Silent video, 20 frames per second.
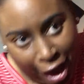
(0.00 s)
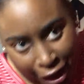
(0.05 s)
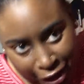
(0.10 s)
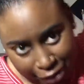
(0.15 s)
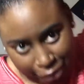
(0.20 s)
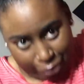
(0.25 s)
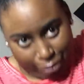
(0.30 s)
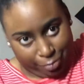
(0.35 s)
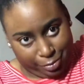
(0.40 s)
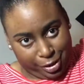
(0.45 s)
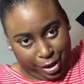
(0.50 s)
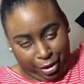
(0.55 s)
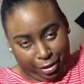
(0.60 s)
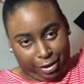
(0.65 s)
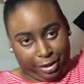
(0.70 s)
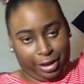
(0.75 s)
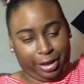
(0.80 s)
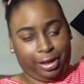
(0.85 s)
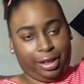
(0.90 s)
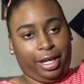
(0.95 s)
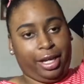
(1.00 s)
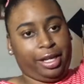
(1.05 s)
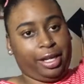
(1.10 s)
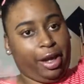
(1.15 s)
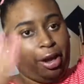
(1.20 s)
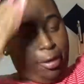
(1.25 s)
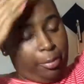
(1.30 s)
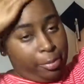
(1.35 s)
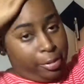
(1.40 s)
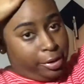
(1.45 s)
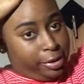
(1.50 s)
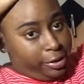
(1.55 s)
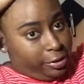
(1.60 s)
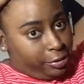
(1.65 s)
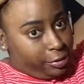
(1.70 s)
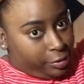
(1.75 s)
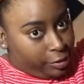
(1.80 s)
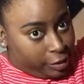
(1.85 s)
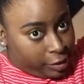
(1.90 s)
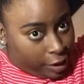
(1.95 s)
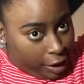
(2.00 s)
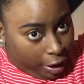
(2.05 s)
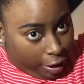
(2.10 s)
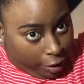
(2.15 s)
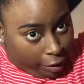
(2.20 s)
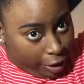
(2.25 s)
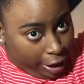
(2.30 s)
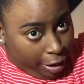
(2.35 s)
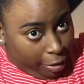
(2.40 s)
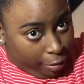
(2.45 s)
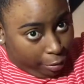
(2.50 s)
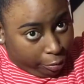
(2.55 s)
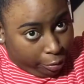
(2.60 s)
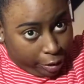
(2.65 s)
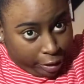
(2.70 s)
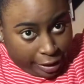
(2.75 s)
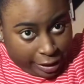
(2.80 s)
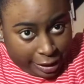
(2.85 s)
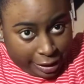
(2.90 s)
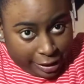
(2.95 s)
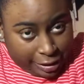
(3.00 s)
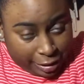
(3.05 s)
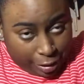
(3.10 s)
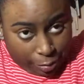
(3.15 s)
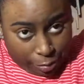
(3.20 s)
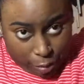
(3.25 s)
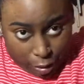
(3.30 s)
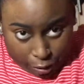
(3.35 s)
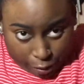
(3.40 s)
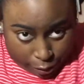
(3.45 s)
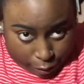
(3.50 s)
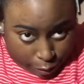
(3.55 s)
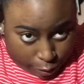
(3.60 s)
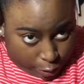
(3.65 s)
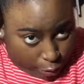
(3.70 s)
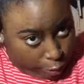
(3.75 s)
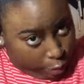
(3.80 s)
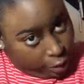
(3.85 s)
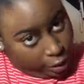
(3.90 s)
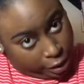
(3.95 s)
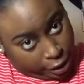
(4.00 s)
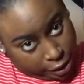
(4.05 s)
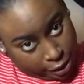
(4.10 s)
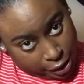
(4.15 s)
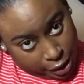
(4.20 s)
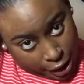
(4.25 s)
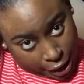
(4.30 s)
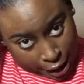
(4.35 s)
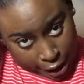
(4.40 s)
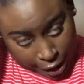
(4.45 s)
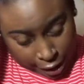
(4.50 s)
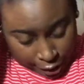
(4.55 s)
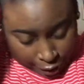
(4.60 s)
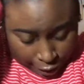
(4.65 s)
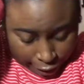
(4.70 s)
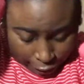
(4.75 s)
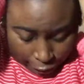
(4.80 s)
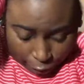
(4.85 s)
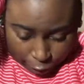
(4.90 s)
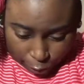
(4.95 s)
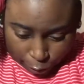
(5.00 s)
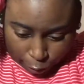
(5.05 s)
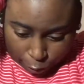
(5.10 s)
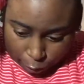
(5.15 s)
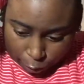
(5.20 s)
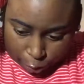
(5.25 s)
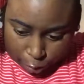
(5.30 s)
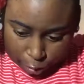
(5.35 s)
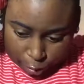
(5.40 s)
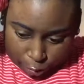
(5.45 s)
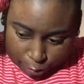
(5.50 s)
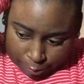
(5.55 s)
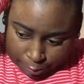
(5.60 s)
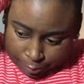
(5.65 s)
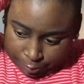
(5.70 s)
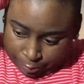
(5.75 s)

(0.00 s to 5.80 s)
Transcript: I know I'm talking a lot, y'all, but y'all, y'all really get some muscles doing this. Like, for real, for real.